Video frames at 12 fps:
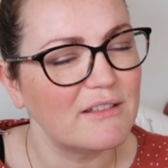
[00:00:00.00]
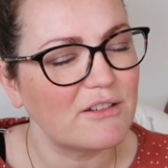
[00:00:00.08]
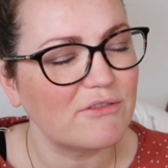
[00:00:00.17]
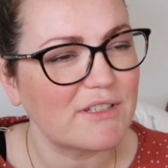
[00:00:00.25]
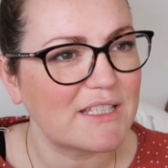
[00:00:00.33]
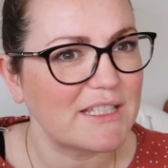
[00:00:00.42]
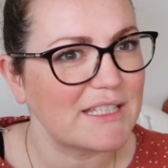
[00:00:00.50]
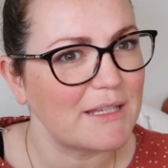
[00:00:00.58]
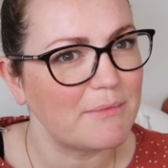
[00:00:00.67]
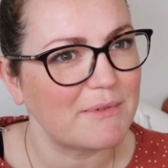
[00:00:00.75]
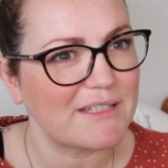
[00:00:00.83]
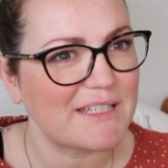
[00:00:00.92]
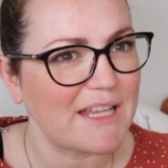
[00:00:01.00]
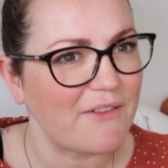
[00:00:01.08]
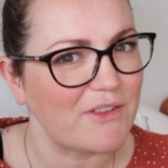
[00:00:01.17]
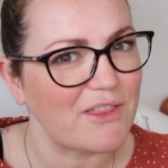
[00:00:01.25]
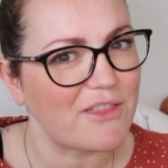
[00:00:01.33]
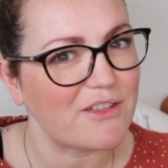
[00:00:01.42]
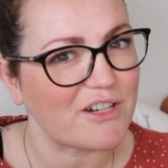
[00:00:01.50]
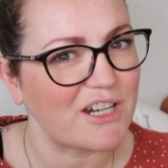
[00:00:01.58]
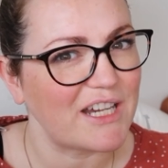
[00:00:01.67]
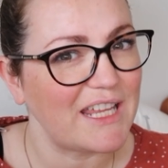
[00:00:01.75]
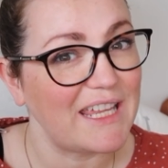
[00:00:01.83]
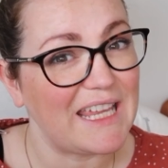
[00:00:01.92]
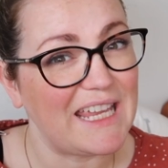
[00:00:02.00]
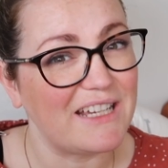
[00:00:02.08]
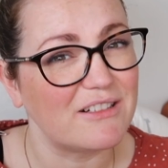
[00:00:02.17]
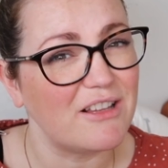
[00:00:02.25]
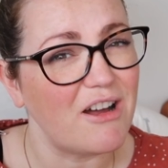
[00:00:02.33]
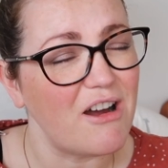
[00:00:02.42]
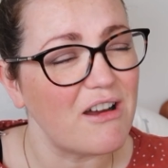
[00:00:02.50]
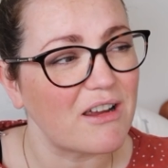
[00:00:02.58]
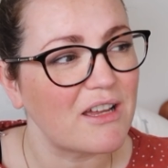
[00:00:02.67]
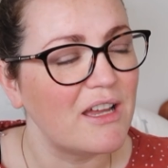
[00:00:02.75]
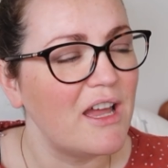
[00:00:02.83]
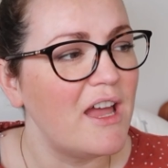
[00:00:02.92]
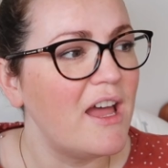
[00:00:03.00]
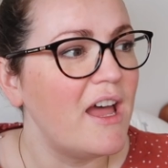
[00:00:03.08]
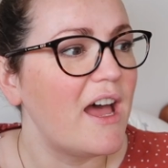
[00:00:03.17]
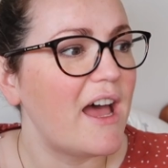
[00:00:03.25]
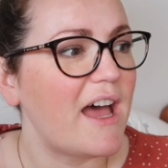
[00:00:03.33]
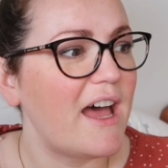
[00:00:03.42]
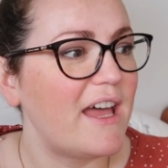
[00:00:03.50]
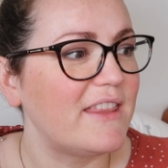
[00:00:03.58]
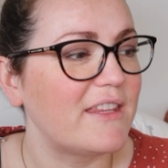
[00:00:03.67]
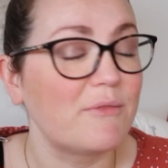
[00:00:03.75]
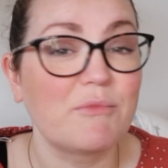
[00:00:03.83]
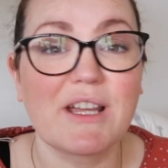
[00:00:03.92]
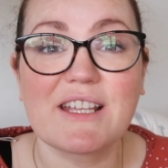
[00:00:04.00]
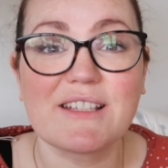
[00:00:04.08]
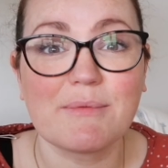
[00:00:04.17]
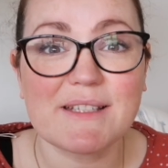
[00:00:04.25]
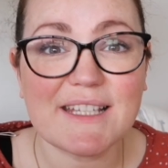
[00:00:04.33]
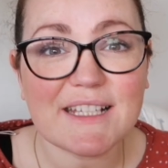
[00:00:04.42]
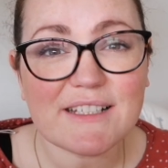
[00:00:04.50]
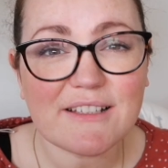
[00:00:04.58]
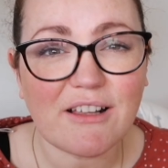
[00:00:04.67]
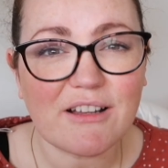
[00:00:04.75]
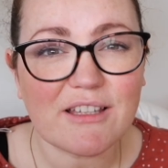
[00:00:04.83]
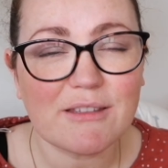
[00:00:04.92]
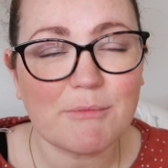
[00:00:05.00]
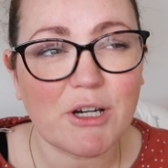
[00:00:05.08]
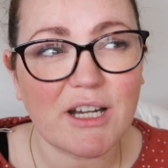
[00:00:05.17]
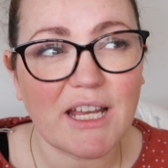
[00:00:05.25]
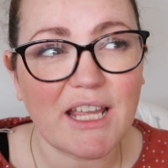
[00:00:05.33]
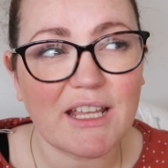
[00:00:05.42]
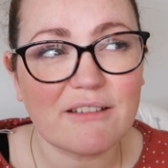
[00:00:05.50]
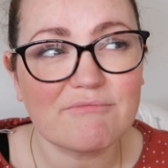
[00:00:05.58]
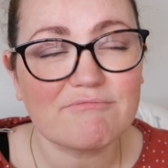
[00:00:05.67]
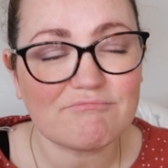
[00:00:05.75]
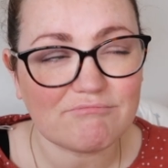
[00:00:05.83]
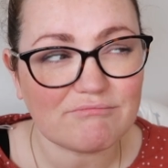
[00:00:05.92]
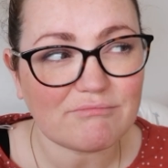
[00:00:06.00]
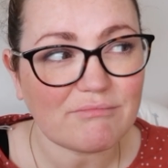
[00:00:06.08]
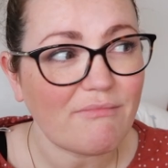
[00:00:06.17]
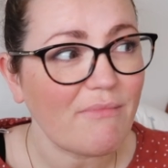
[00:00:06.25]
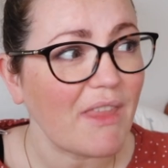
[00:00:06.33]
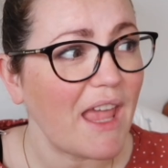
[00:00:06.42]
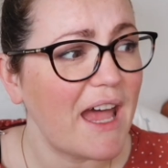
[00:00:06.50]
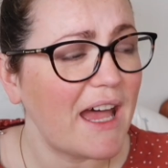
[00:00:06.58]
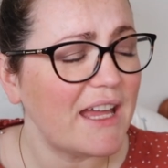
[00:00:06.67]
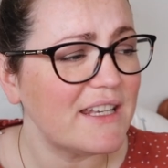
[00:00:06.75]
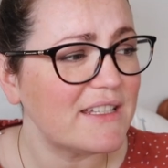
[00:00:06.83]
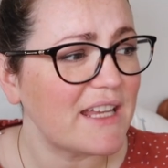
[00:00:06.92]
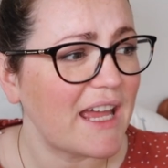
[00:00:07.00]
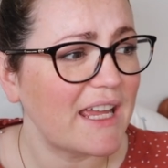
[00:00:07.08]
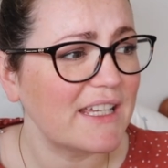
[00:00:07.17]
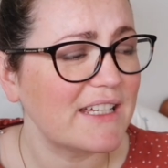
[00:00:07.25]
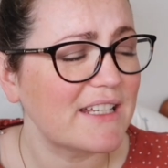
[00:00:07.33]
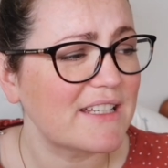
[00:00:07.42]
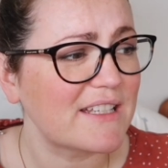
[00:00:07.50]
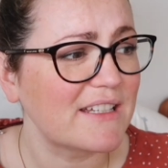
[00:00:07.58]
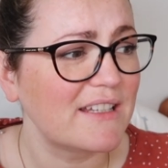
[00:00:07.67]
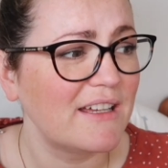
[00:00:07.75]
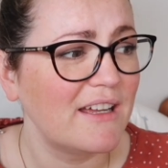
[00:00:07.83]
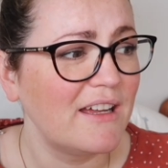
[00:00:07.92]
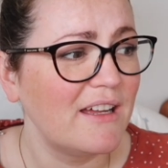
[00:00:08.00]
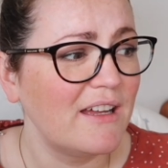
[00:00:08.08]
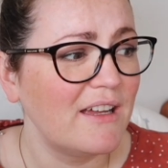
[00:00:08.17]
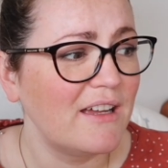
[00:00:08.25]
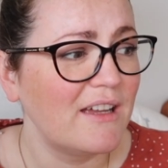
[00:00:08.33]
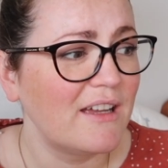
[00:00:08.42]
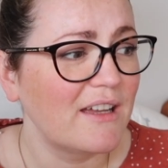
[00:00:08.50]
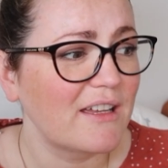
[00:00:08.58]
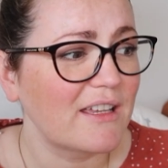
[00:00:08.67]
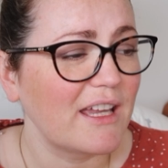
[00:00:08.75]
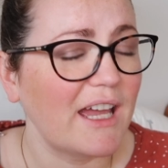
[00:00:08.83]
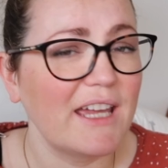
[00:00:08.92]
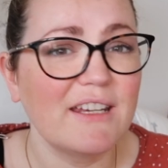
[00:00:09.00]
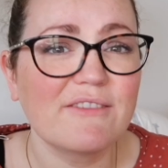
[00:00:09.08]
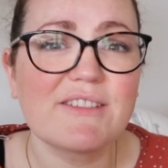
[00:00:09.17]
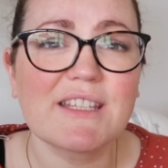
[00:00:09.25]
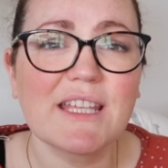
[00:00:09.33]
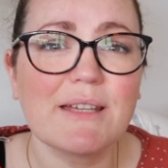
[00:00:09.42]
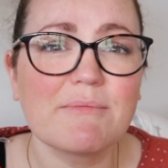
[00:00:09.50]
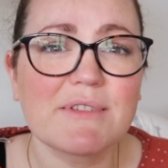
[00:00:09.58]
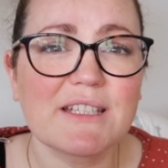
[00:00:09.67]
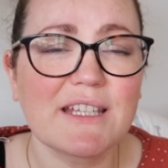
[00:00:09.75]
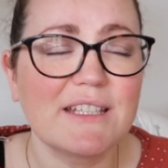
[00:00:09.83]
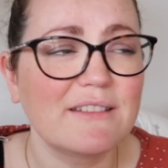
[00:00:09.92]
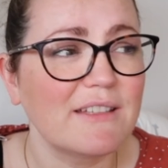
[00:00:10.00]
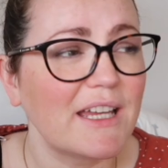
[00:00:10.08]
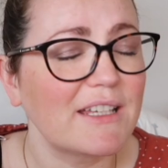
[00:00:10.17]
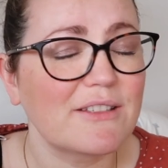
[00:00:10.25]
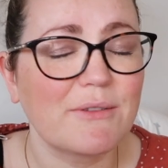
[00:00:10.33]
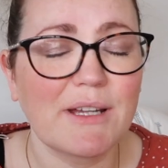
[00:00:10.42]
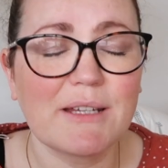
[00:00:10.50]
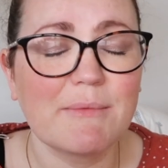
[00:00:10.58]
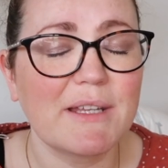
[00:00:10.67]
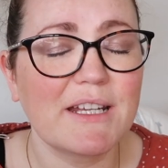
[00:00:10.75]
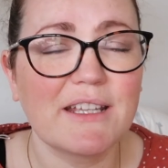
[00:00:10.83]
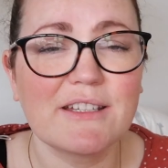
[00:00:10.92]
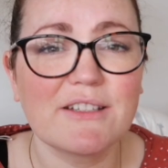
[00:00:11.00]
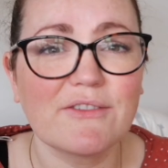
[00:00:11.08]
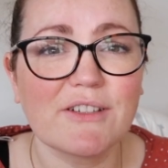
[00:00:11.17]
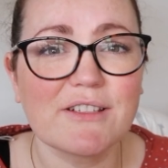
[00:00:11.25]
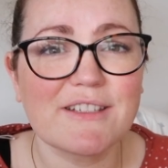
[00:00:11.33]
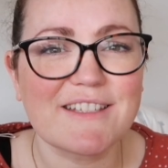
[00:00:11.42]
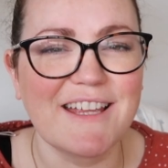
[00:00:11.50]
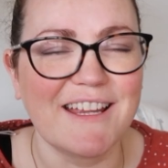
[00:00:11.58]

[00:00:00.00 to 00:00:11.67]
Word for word: goes to sleep at 7.30, 8 o'clock, and then wakes up at six o'clock in the morning. And Angus kind of sleeps in like 20 minute intervals.